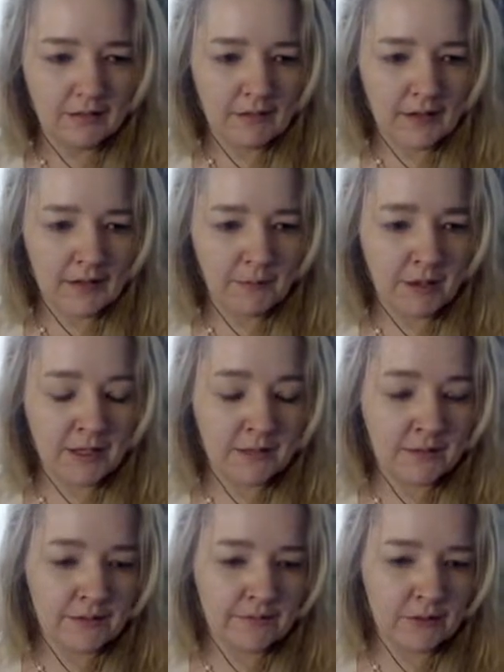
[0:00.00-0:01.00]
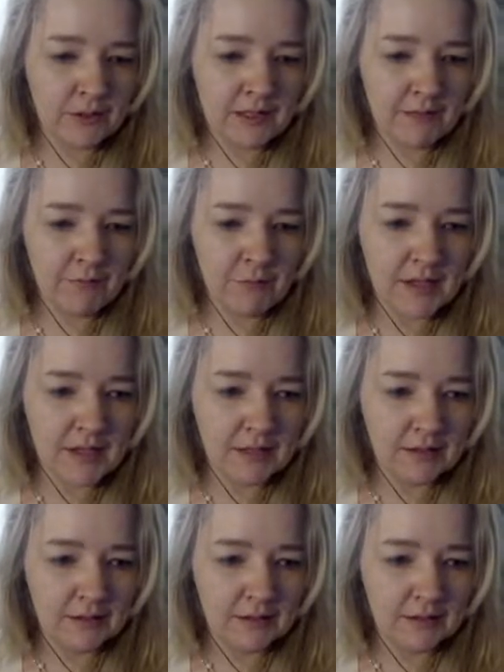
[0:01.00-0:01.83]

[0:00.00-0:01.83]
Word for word: I want him to forgive me.